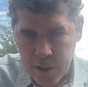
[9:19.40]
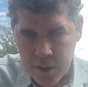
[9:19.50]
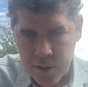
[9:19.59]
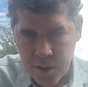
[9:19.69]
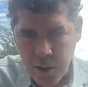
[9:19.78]

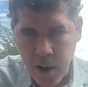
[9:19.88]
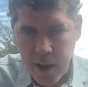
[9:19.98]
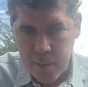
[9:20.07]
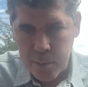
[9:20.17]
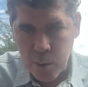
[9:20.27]

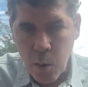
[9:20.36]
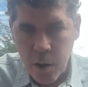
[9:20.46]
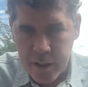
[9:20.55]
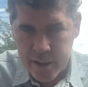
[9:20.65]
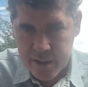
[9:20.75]
describe
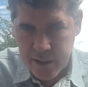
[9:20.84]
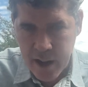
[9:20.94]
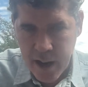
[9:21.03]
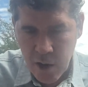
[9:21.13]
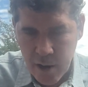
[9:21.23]
Lauren as a
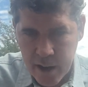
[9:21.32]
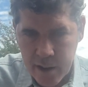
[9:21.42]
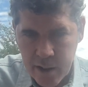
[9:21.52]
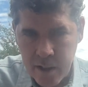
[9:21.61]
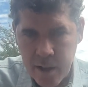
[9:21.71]

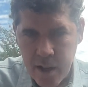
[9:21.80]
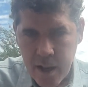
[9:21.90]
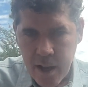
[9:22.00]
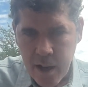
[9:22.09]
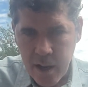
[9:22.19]
narrator
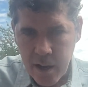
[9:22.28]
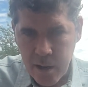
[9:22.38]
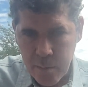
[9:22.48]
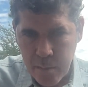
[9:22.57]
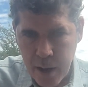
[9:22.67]

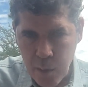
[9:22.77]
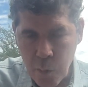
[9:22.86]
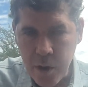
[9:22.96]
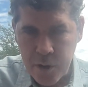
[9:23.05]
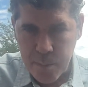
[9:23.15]

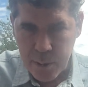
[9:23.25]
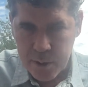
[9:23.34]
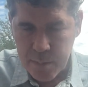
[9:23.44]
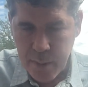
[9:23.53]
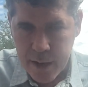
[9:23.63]
and what the
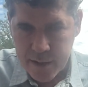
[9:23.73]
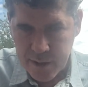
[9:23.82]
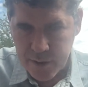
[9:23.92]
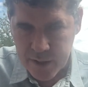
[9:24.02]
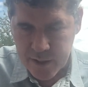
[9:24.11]

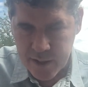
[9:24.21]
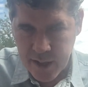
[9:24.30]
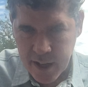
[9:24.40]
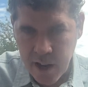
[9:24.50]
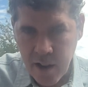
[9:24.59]
perspective is
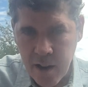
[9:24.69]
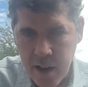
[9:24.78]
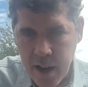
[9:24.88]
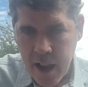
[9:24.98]
there,